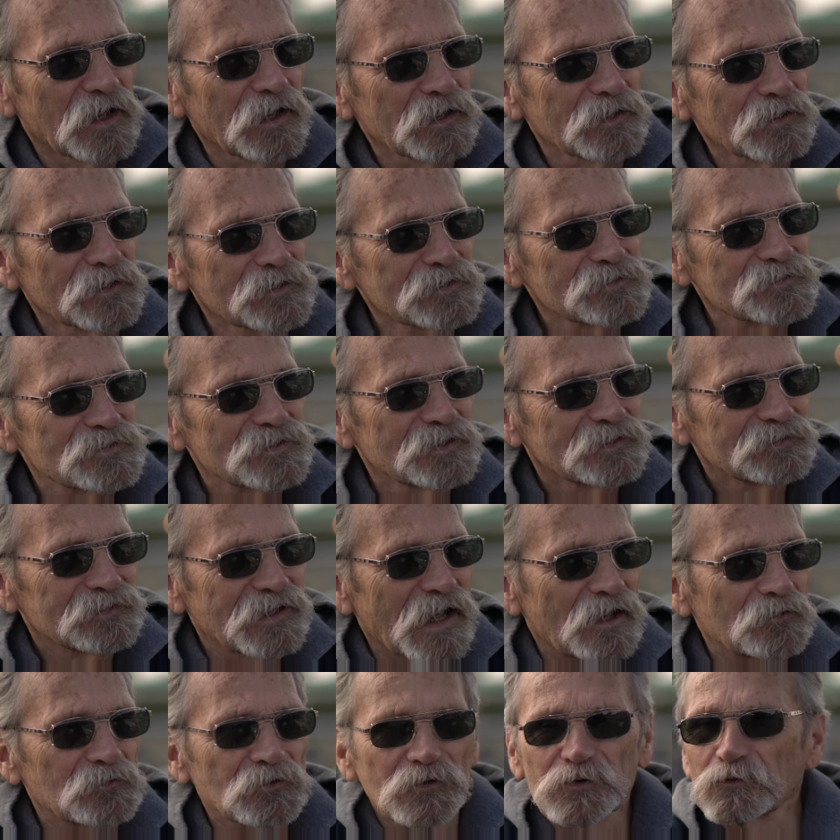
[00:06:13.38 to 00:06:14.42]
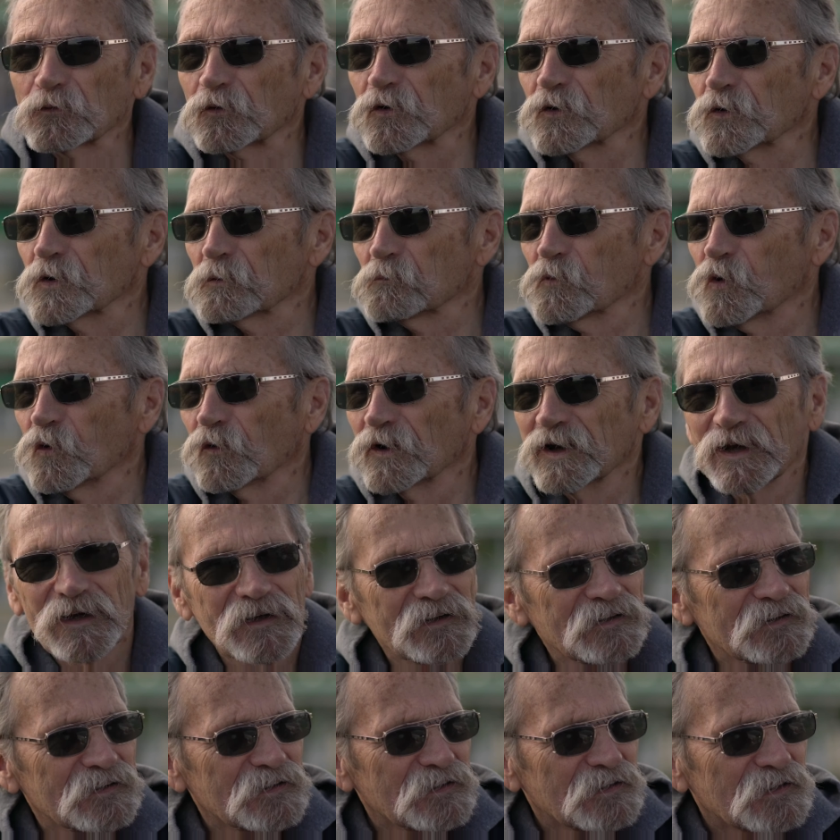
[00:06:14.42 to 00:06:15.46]
Caniglia's, down to the Royal Boy.
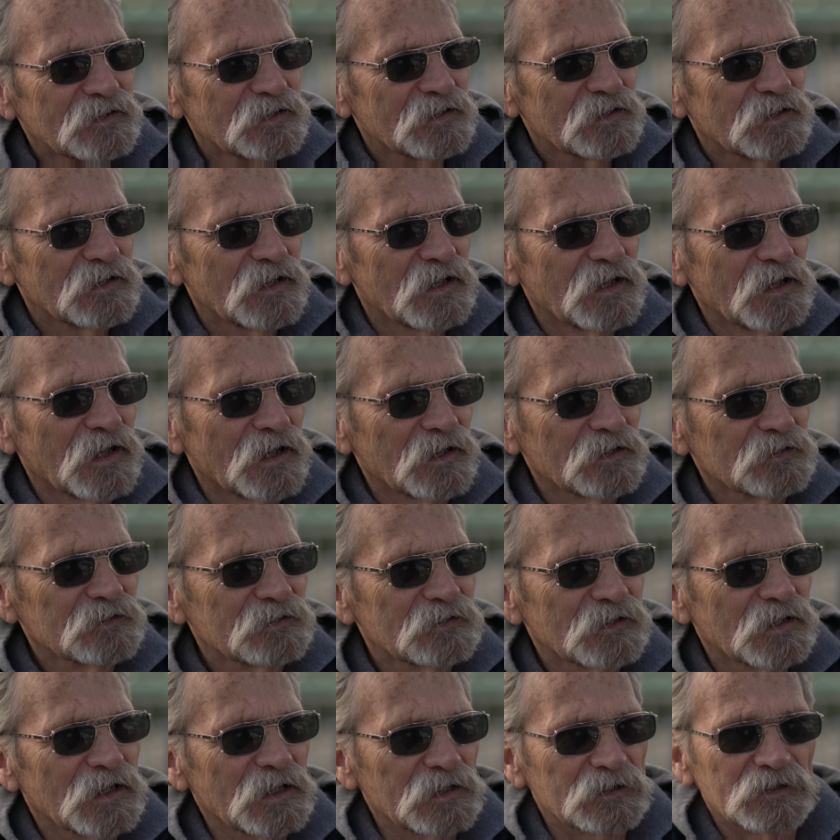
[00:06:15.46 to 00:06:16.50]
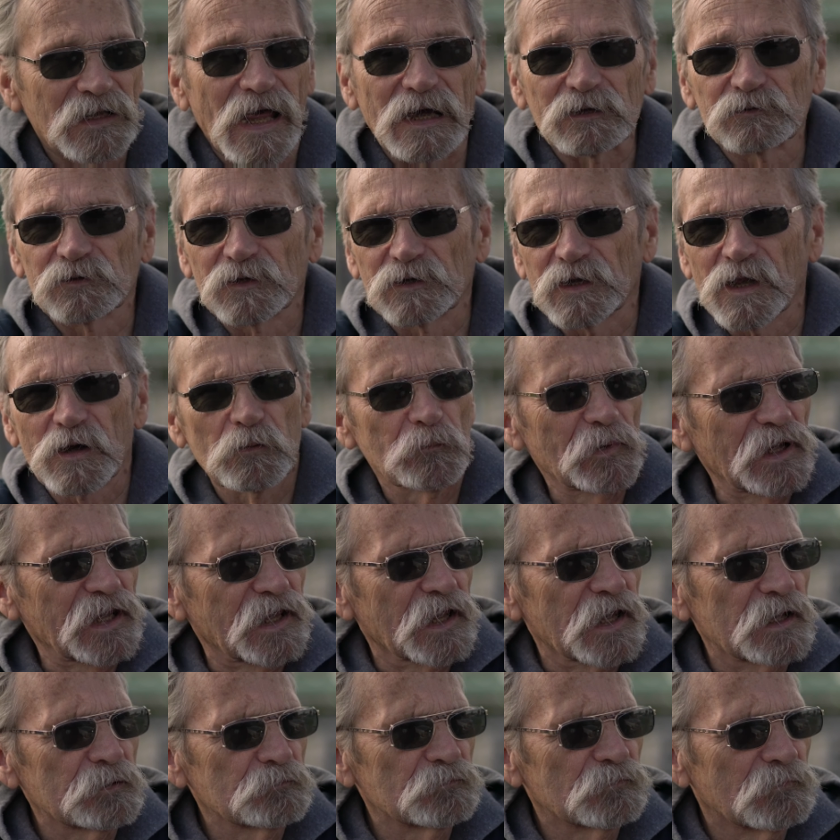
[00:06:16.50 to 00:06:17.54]
Uh, not, then it
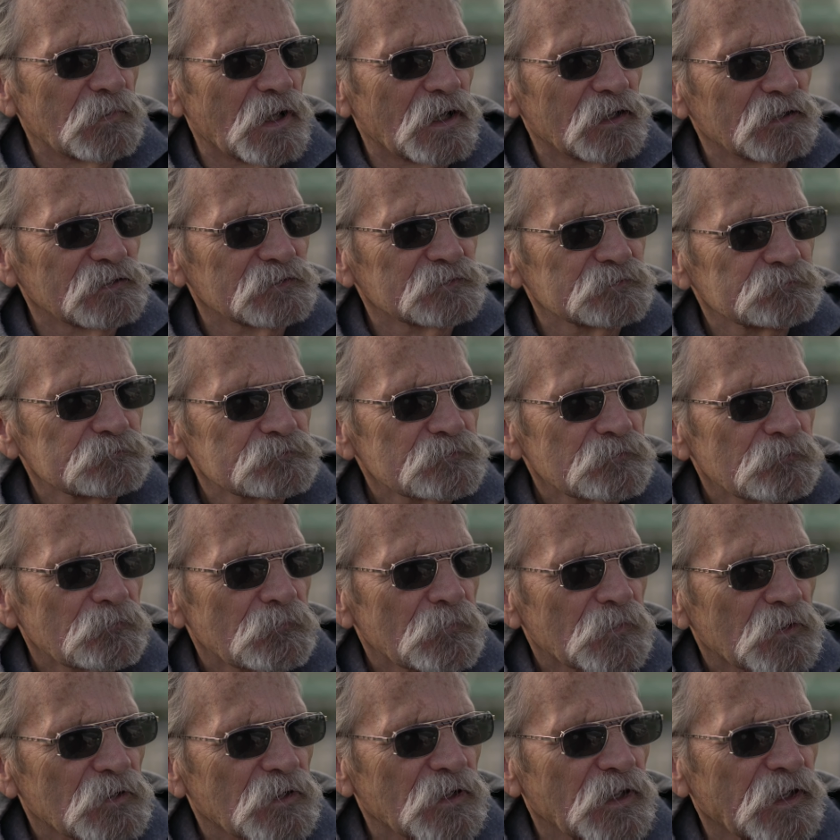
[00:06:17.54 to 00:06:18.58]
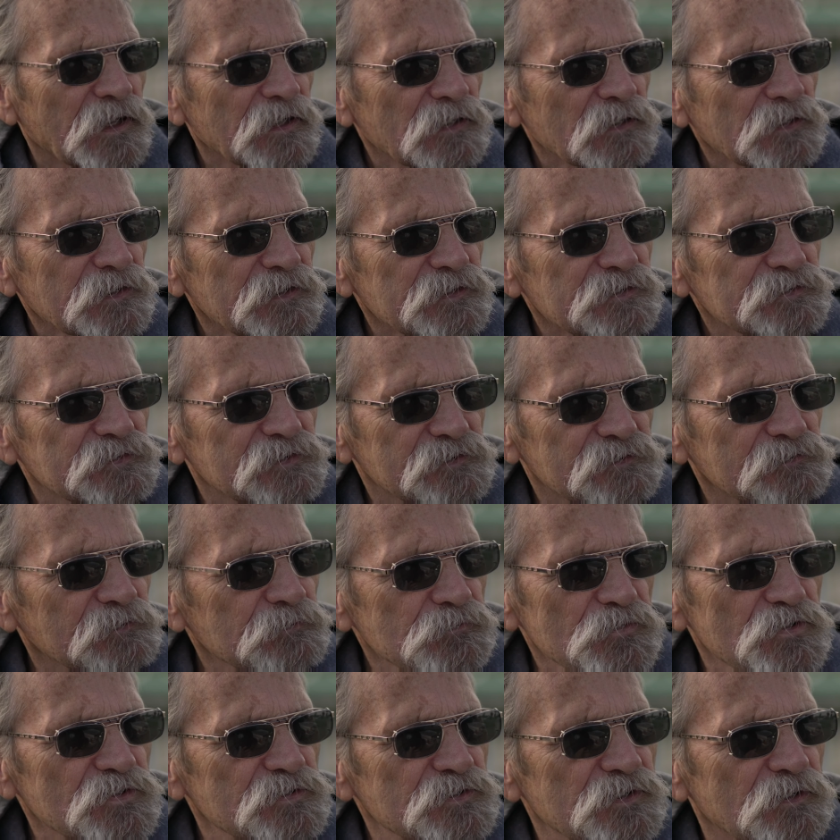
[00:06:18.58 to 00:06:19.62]
became. Uh,
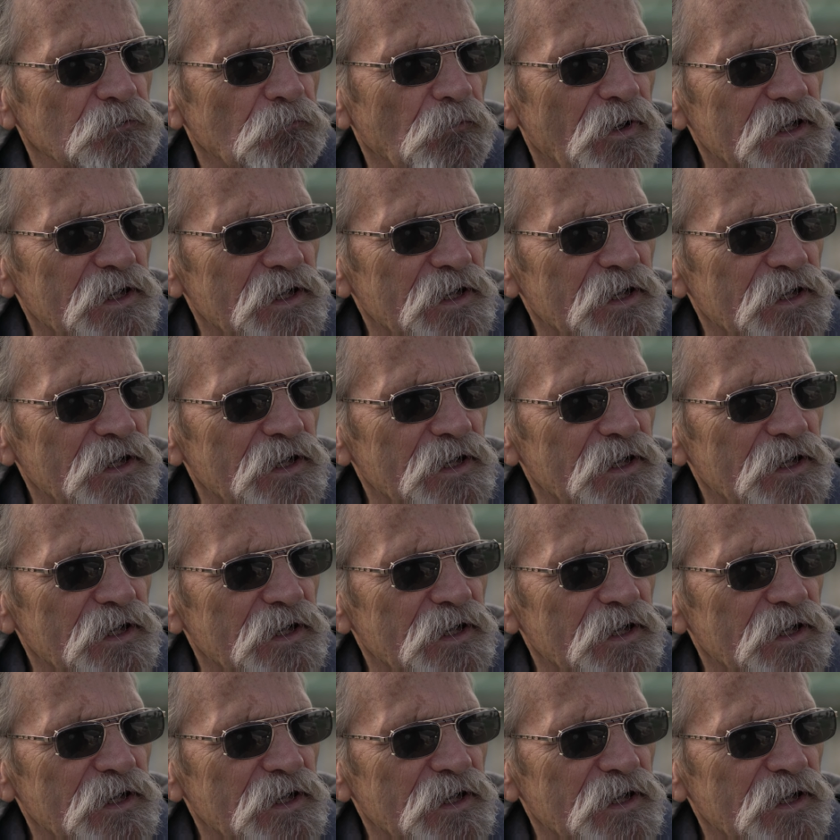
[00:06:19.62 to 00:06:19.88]
Caniglia's just the